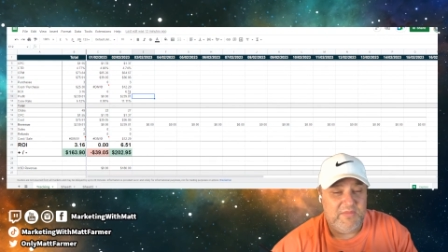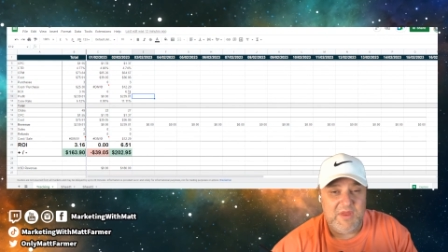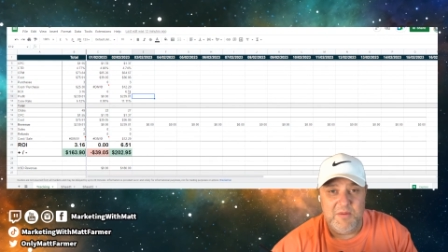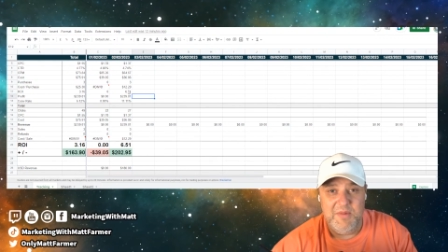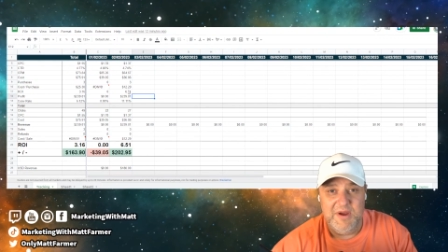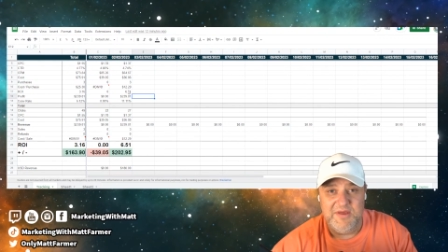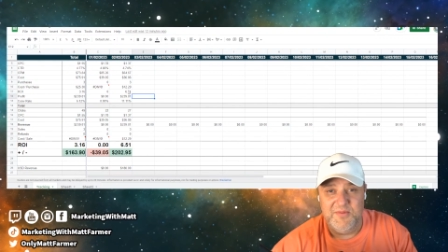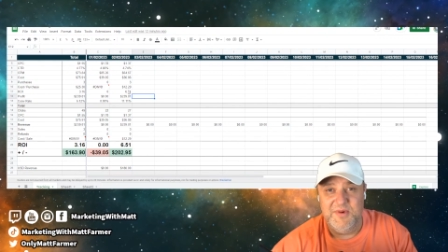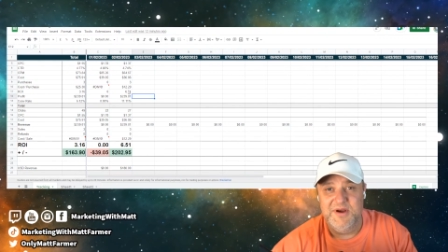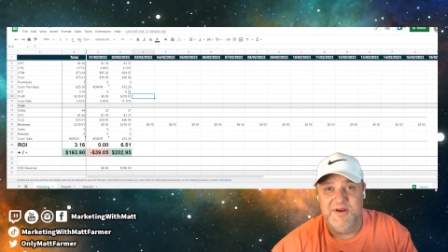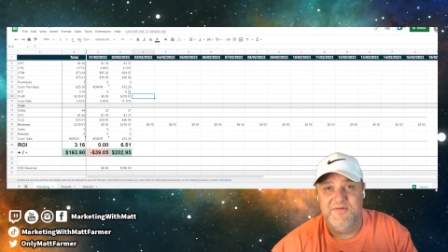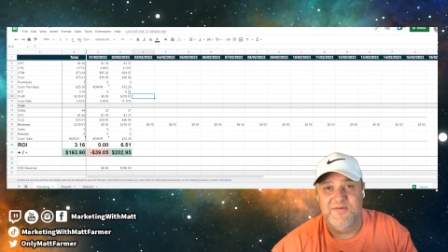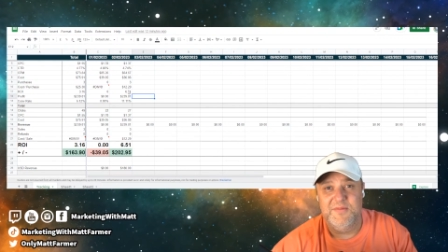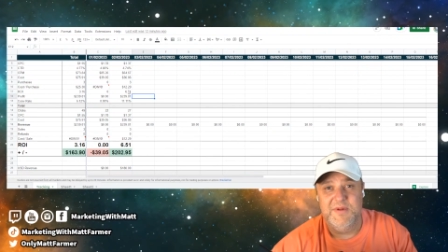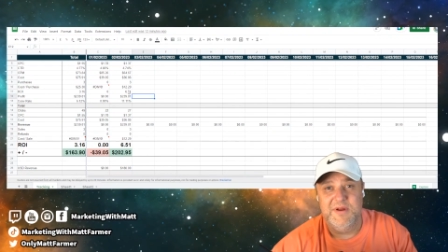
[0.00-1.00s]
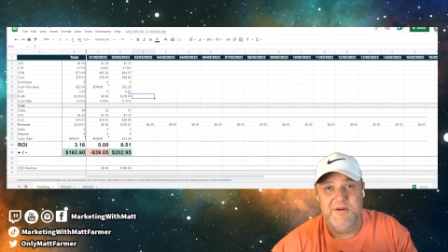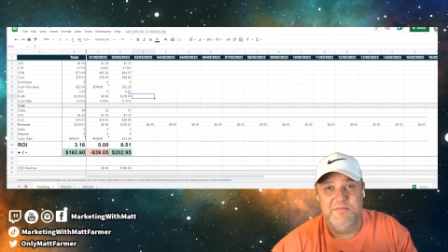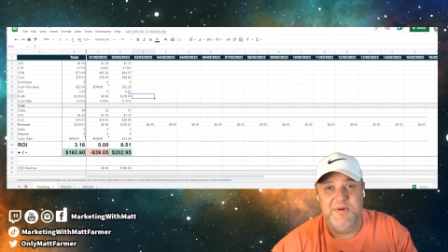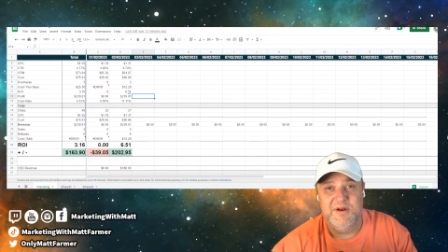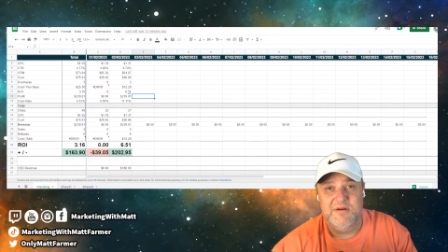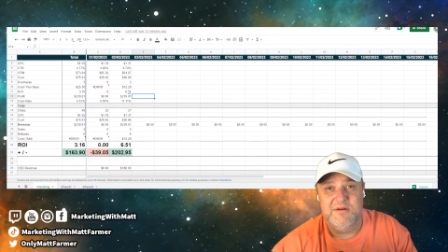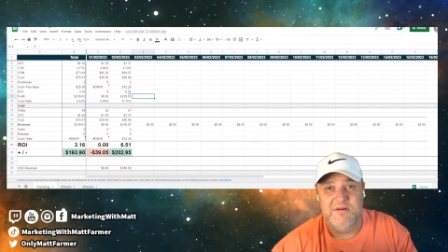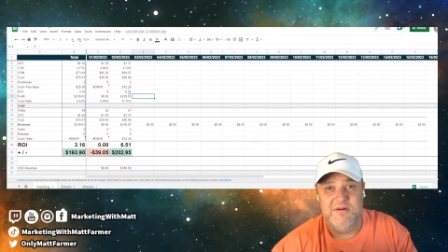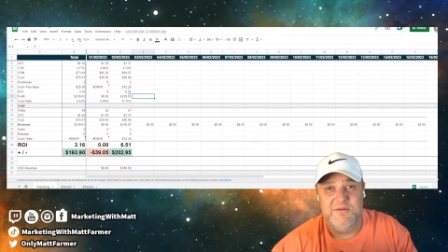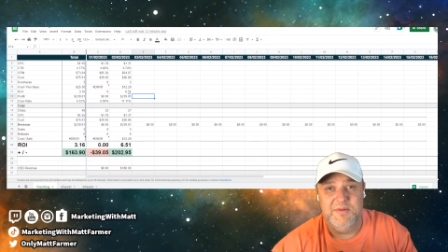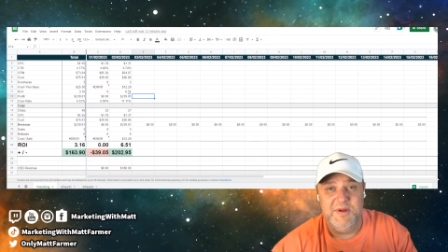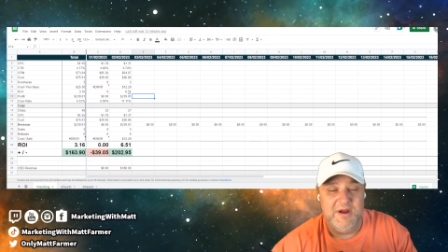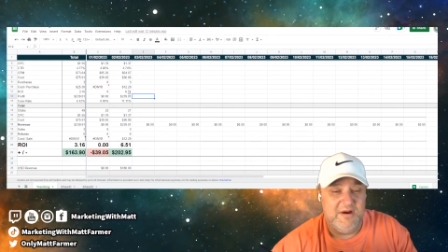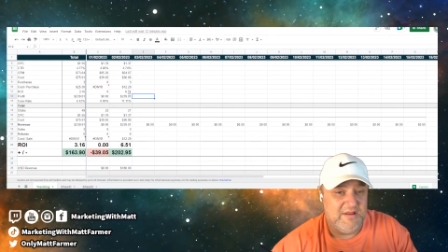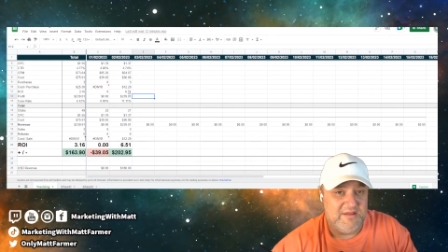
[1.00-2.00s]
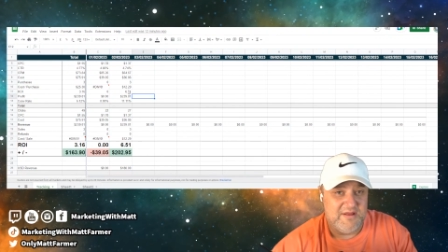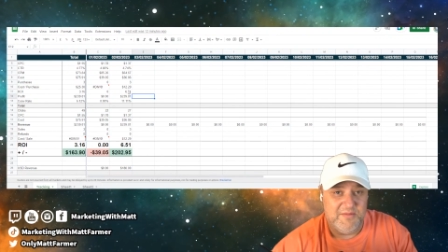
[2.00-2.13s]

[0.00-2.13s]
make the money from it. But to be honest,